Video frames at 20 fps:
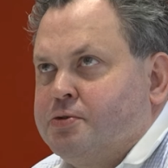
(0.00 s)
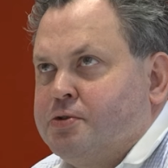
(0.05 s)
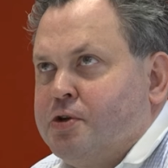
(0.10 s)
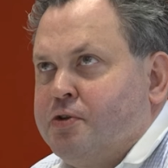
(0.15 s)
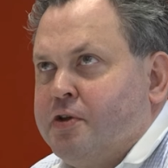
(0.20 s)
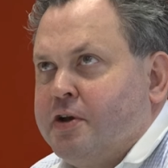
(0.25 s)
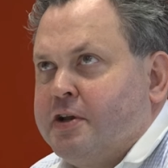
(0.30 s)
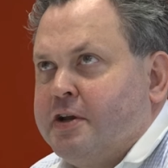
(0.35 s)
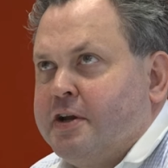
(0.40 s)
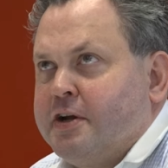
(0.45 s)
Do you
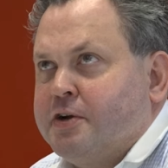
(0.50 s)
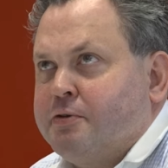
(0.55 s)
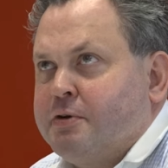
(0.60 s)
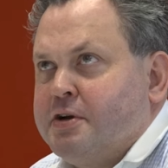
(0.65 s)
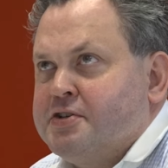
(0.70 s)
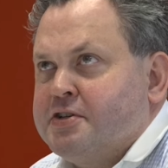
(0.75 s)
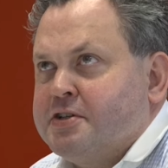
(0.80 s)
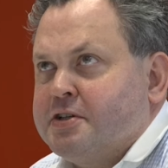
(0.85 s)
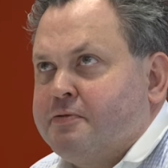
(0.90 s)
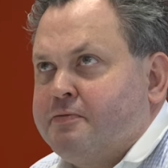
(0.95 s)
think an
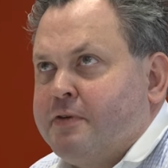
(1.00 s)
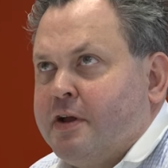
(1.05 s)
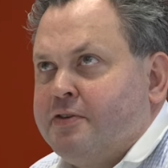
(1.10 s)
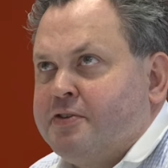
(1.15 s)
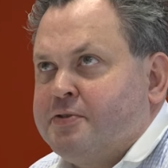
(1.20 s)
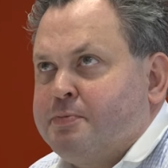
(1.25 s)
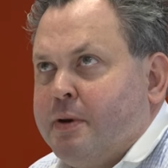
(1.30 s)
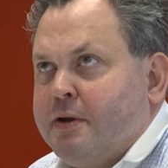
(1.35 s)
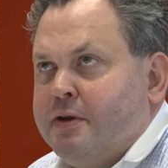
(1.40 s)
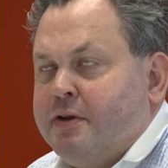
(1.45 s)
increase in
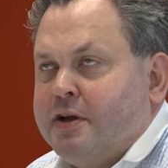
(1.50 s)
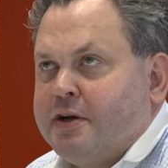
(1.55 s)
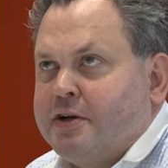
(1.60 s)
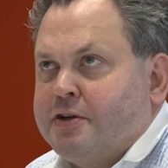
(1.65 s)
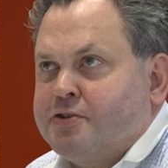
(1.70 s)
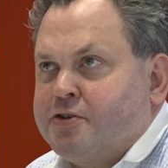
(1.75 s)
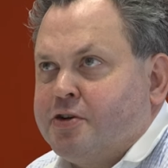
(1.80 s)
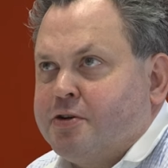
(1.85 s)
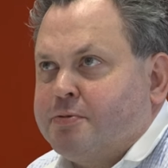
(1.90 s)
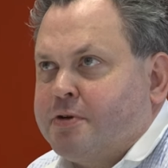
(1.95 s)
defence spending
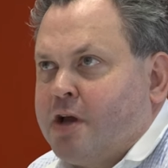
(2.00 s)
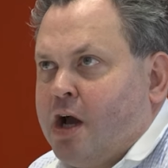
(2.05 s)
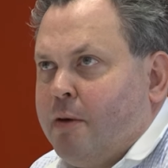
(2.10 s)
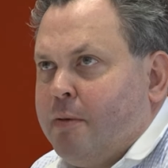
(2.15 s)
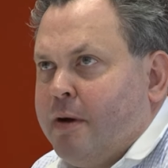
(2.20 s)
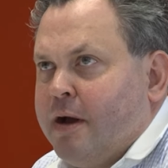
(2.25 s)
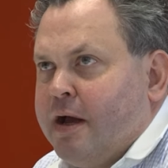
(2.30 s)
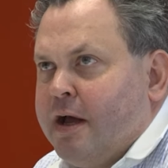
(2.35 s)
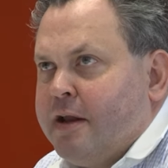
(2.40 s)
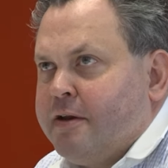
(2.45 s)
should come
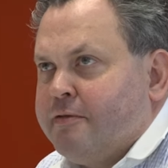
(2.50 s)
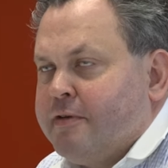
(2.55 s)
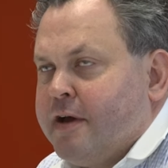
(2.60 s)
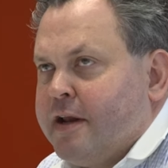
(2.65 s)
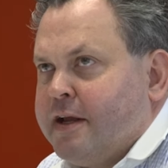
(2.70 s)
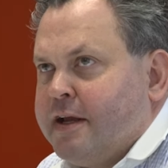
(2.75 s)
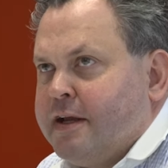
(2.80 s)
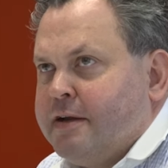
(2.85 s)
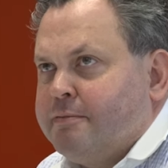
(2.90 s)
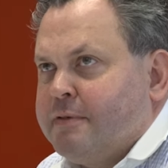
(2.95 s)
ahead of
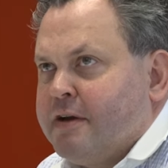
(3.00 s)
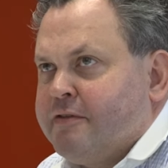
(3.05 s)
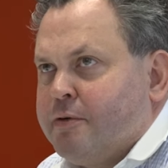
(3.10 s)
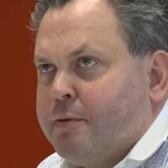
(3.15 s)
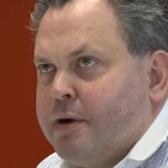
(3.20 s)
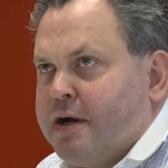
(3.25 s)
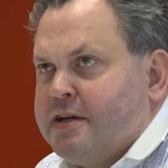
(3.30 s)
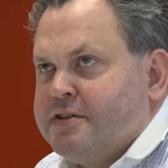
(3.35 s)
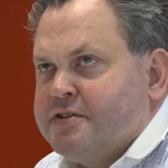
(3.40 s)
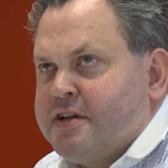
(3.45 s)
any
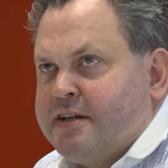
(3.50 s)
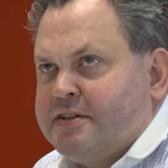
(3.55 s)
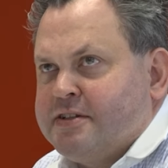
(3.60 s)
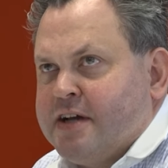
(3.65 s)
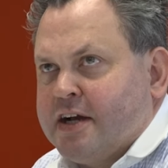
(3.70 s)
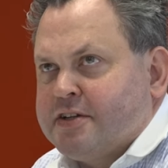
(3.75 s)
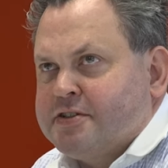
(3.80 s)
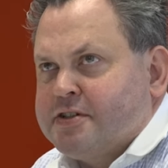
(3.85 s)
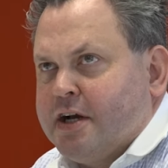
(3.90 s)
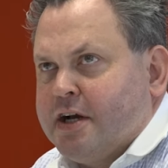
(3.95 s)
giveaways, any tax